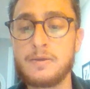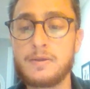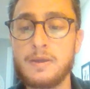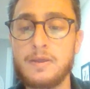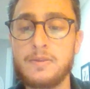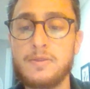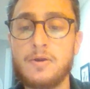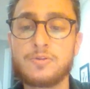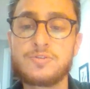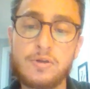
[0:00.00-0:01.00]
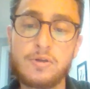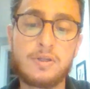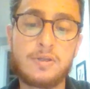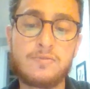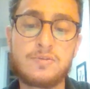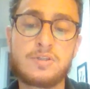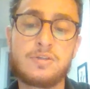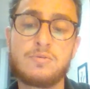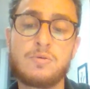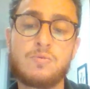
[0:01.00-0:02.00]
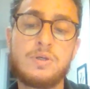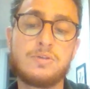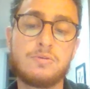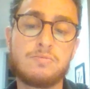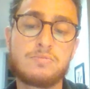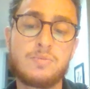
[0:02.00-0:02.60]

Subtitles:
Okay? The alternative is to do what we do,